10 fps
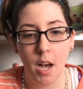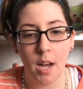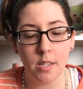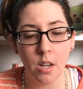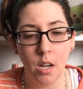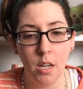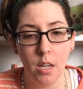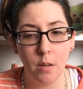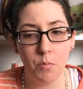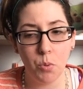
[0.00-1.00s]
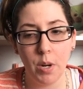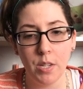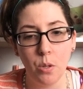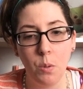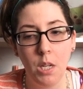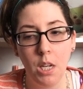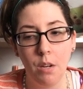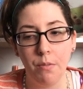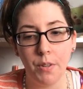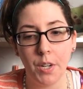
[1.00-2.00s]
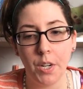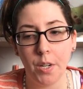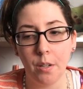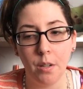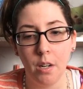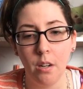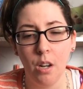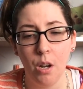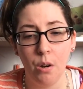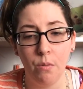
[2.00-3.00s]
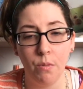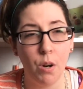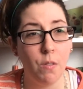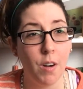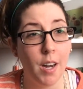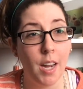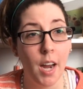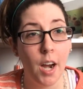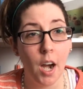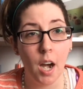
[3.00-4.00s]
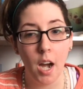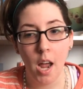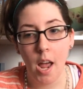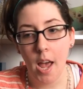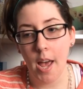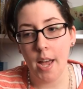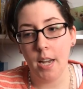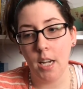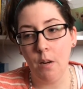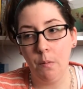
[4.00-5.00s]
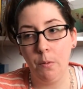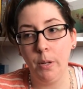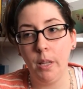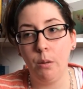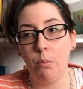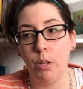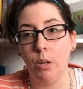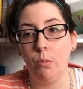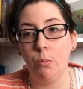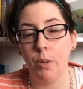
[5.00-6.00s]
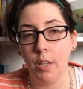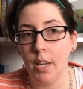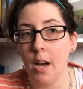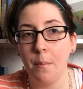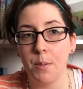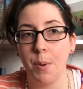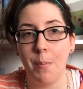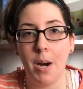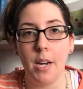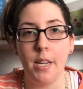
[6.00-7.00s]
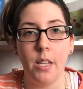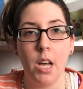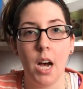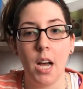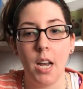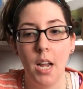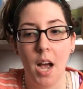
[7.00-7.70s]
I saw him twice a week for, I don't know, over a year. And he really, really, really helped my body a lot.